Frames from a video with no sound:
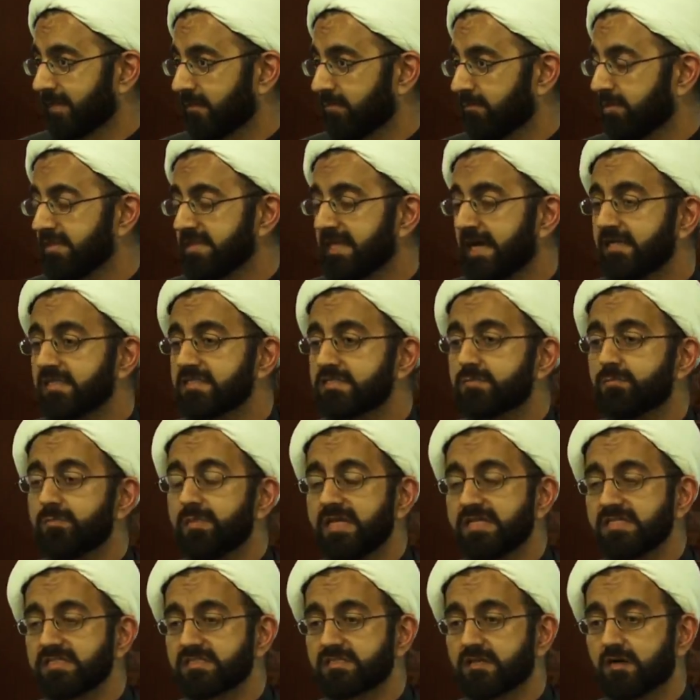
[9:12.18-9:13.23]
But that is
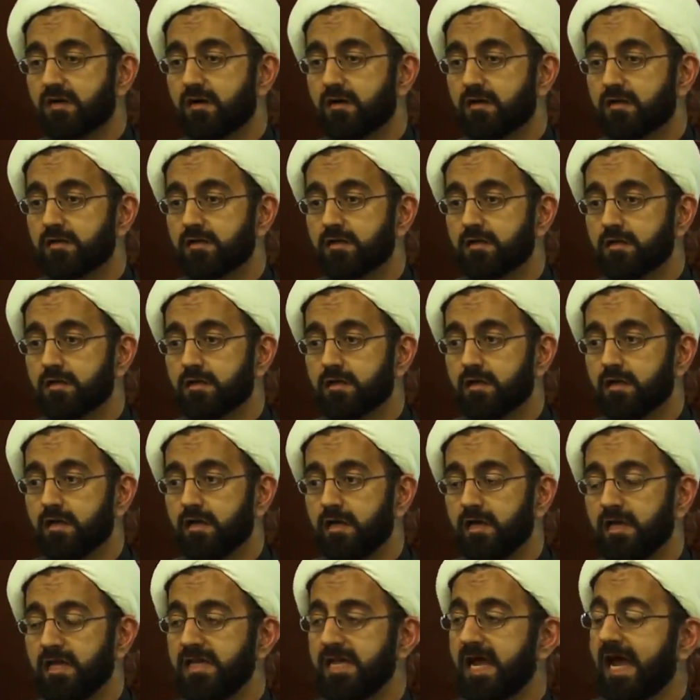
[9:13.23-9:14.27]
based on
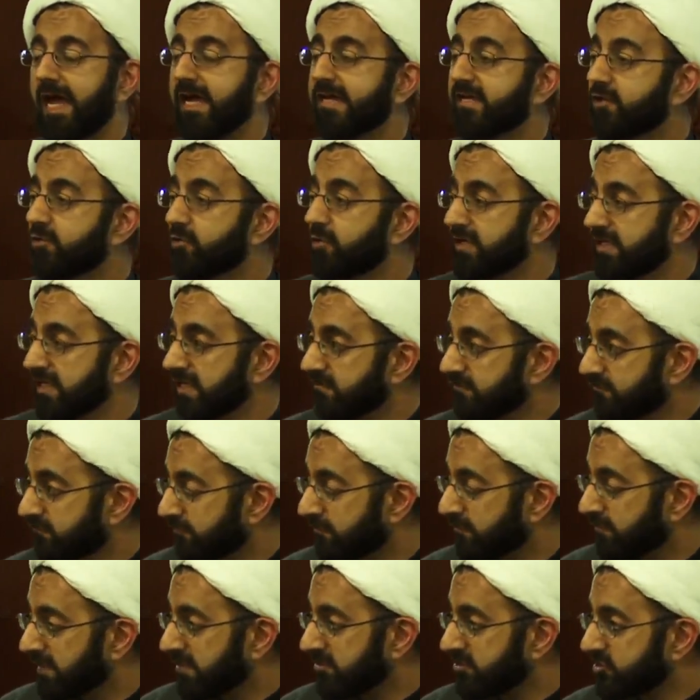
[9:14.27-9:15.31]
inaccurate
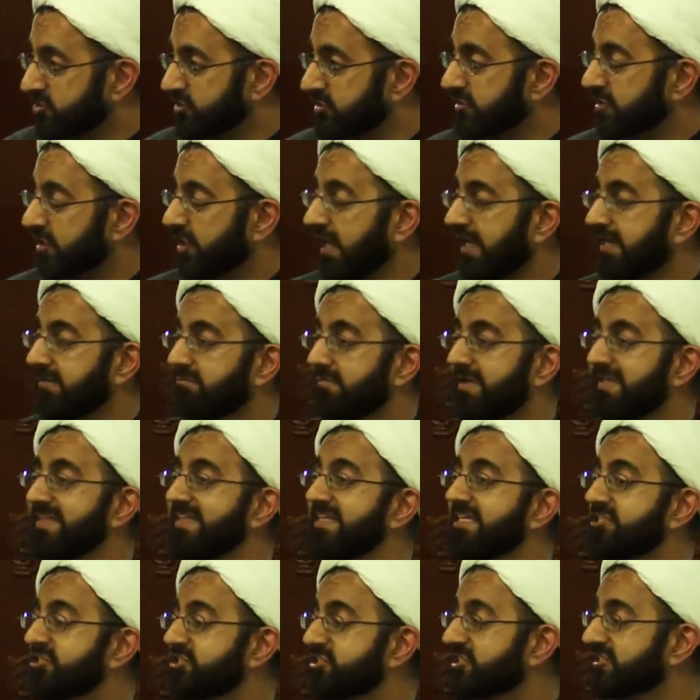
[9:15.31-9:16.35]
information and
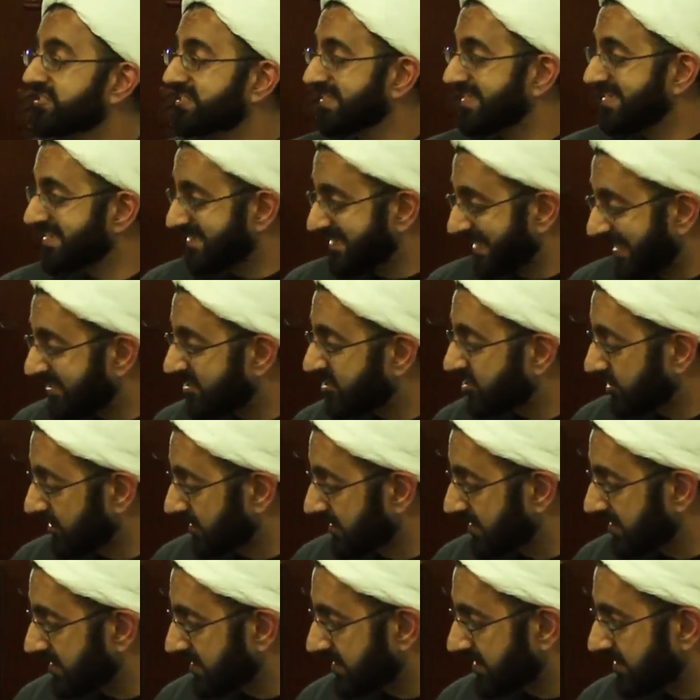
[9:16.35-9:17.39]
malicious
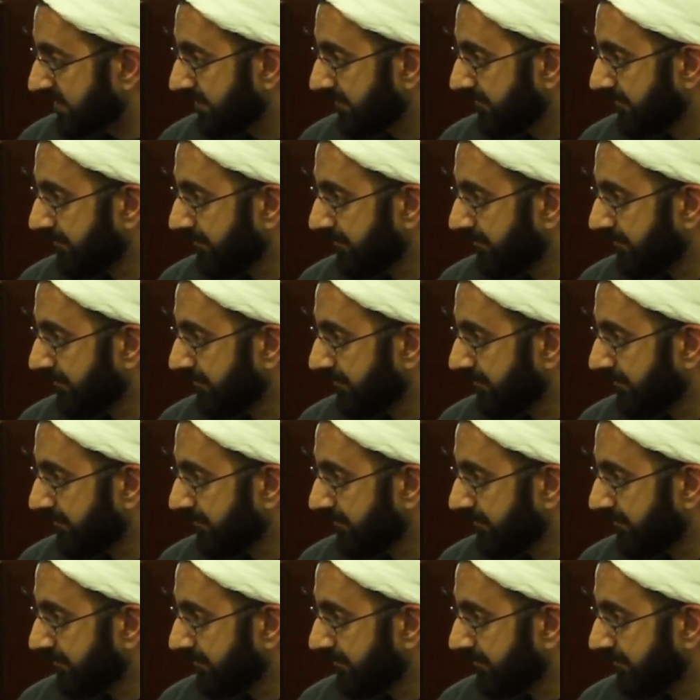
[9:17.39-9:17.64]
intentions.